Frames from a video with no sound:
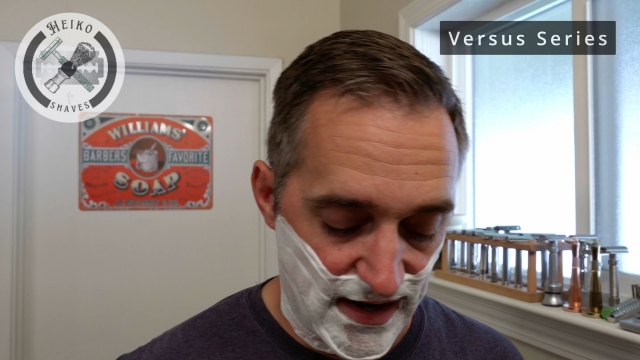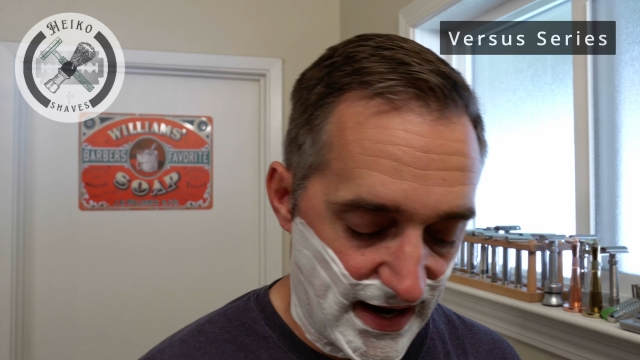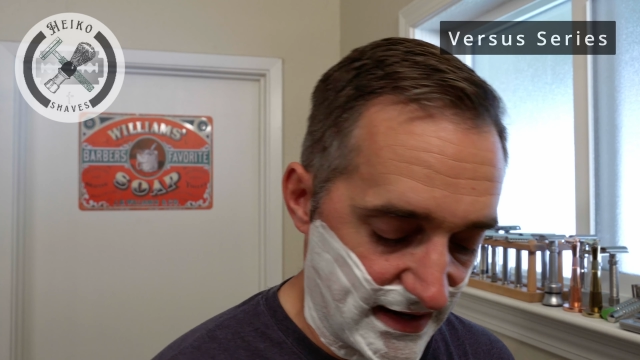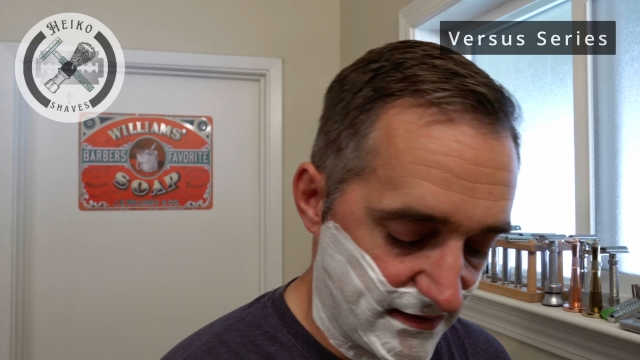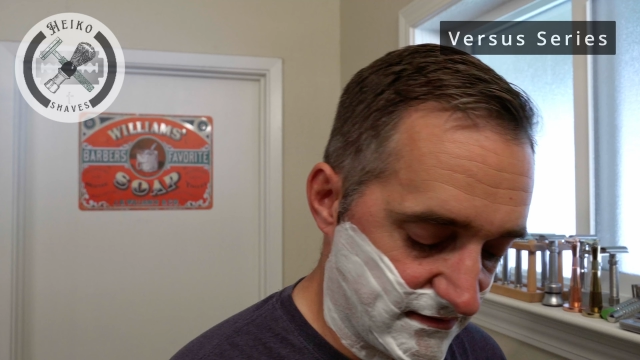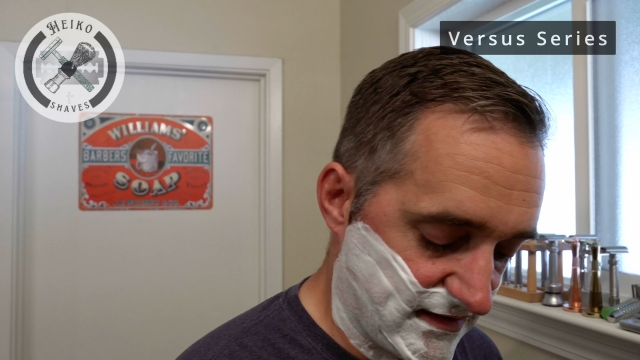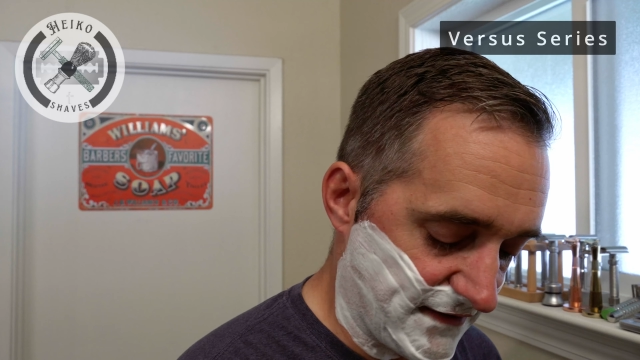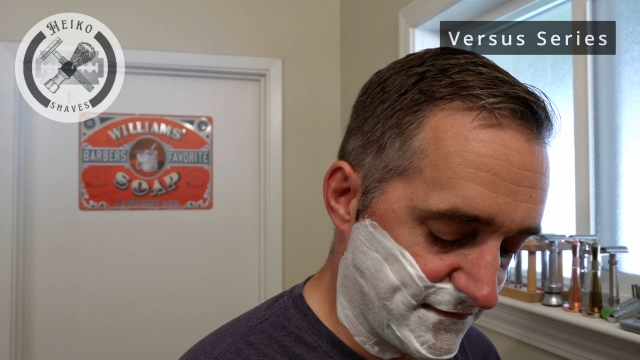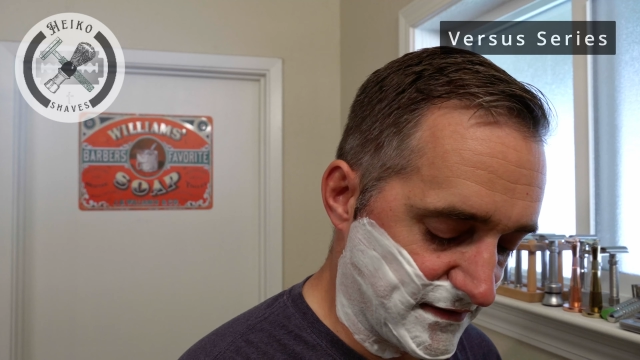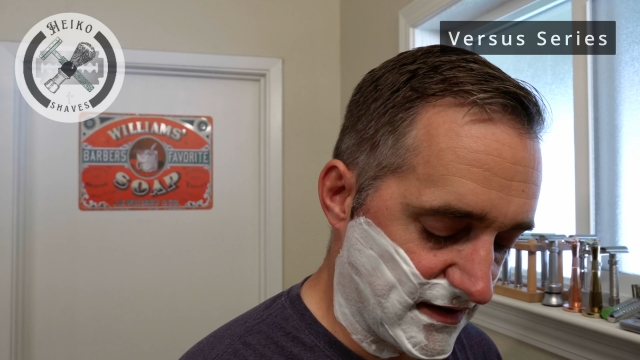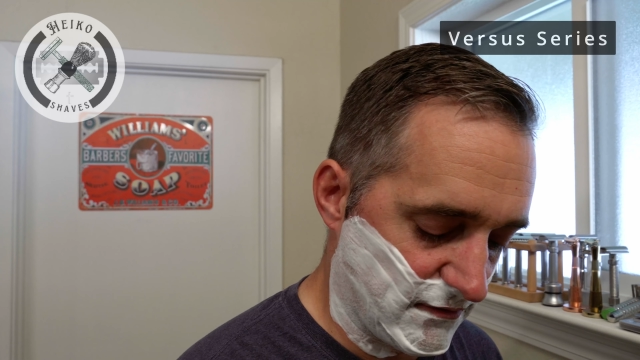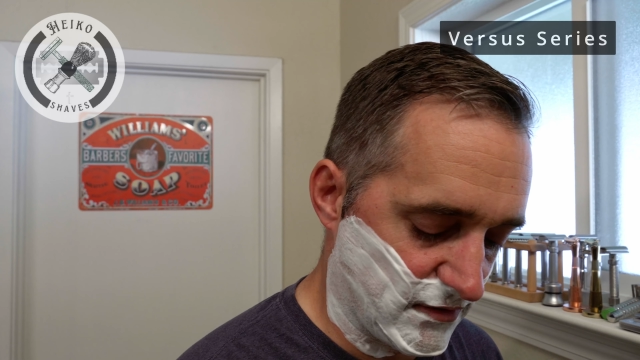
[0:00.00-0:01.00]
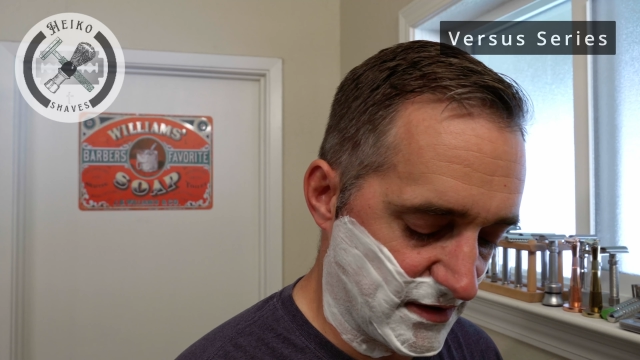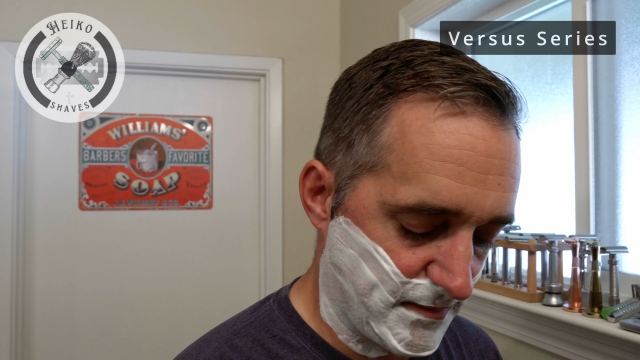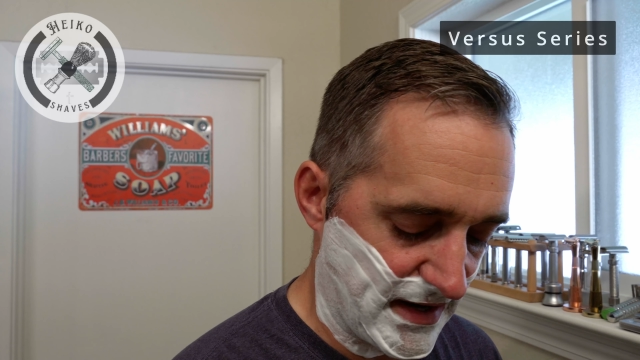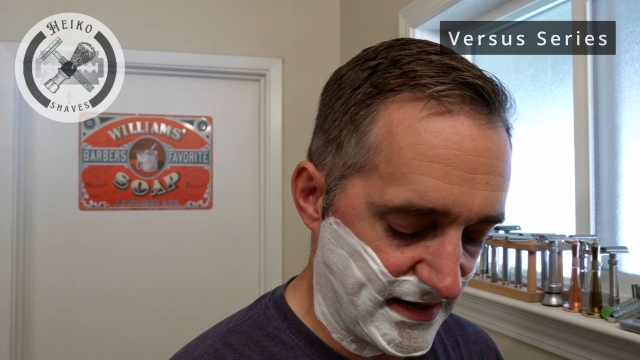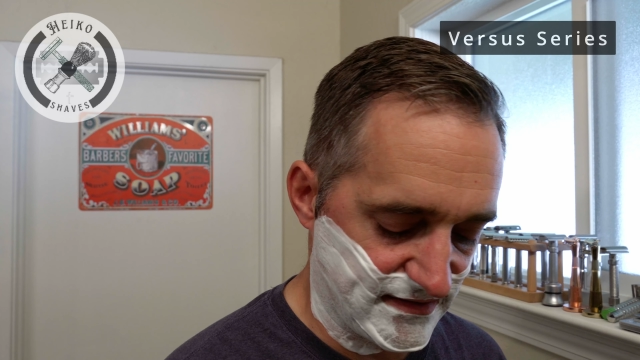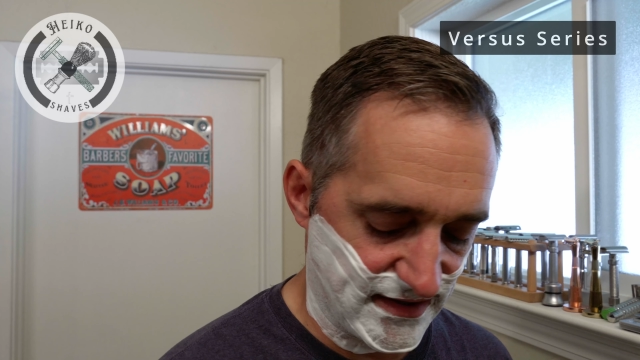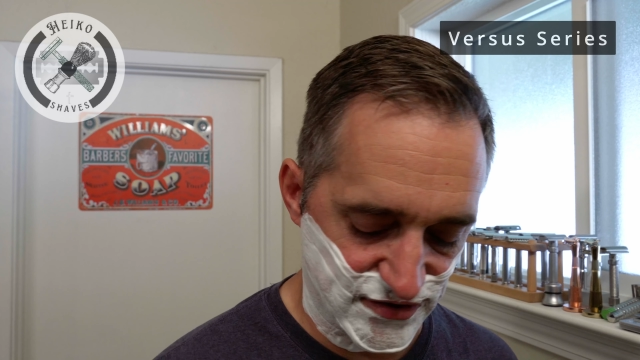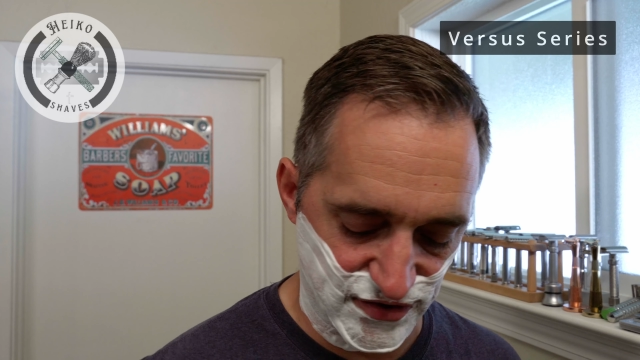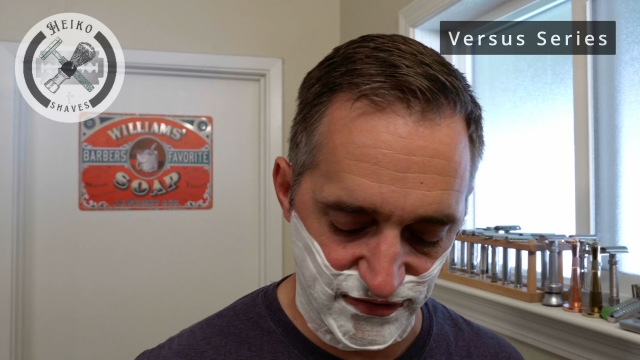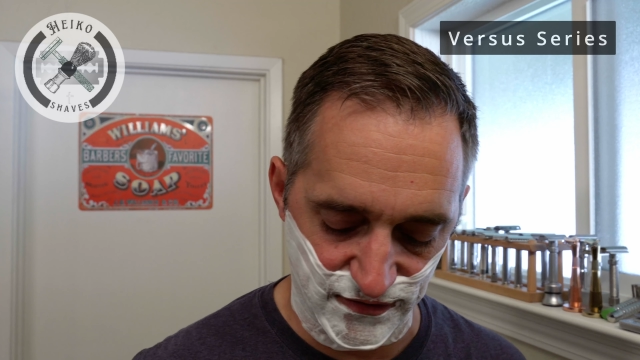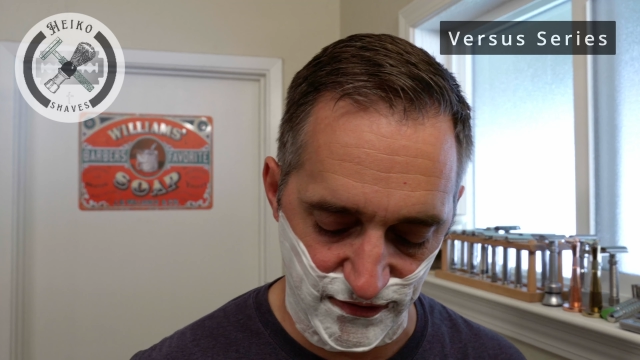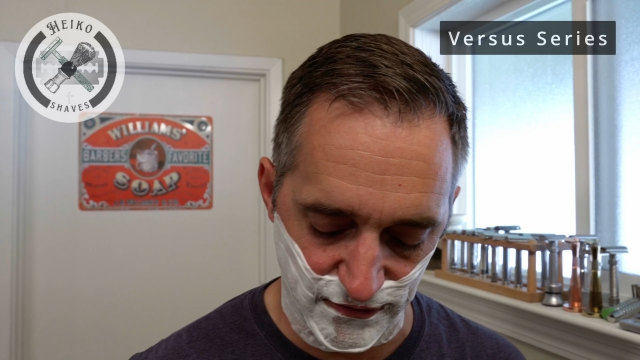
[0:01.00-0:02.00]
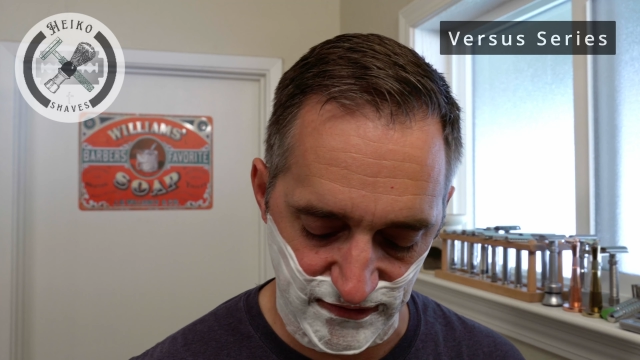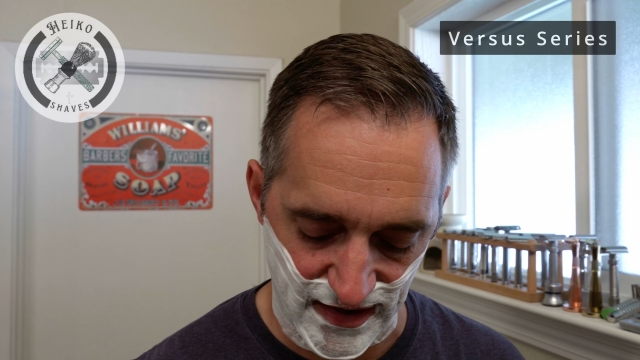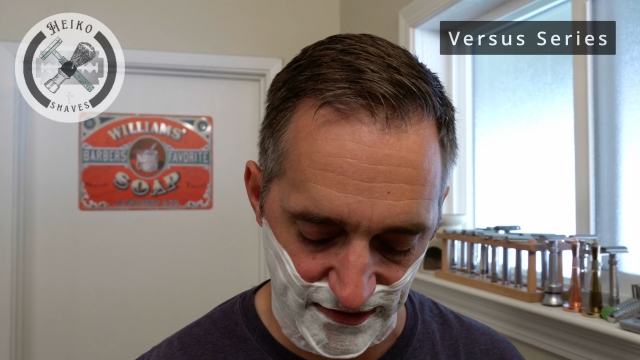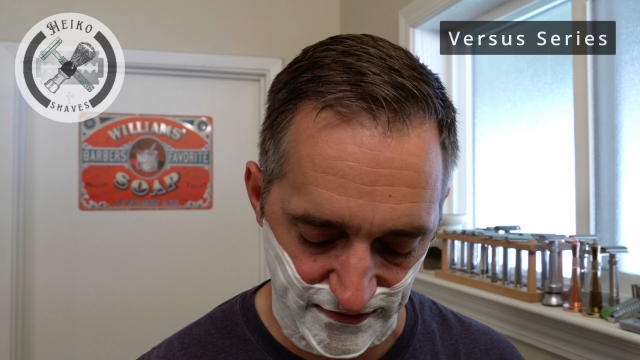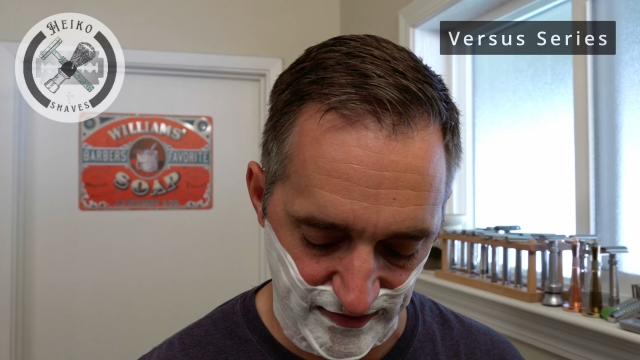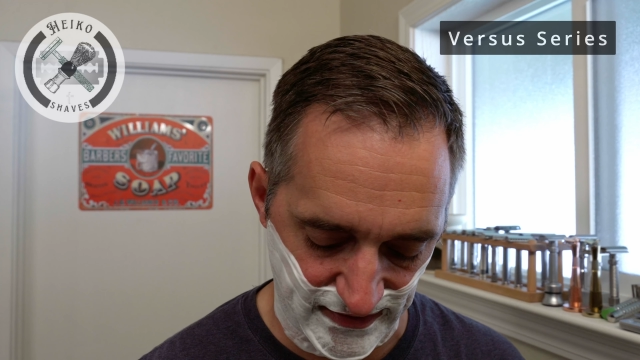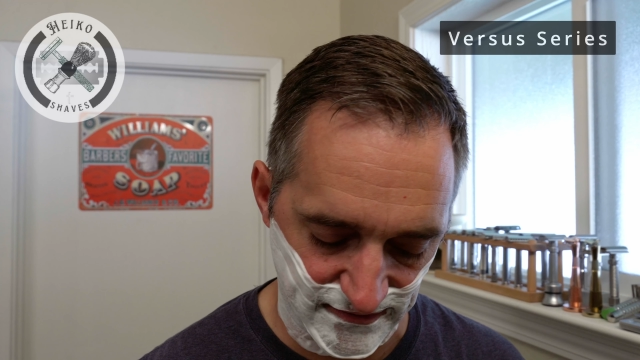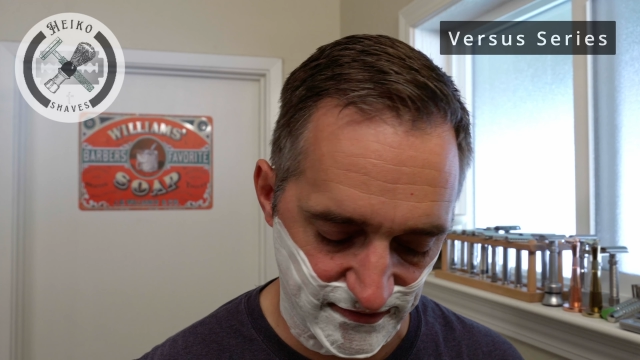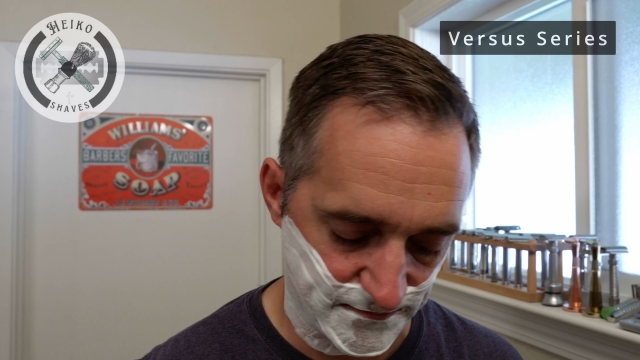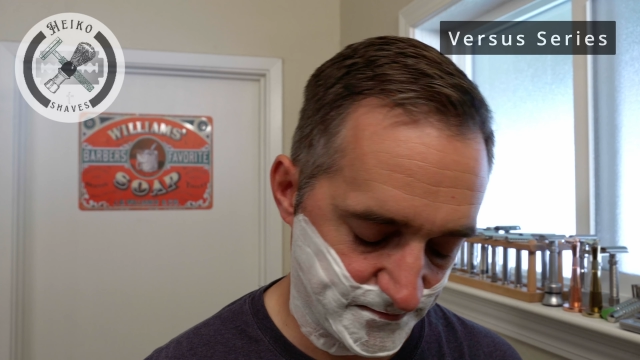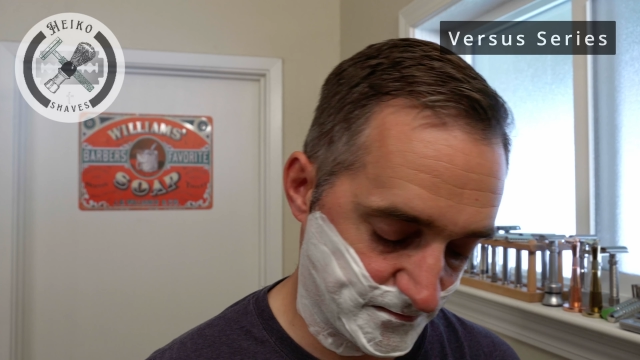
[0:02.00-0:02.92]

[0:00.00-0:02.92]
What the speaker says: I definitely want to pay attention to those kind of things.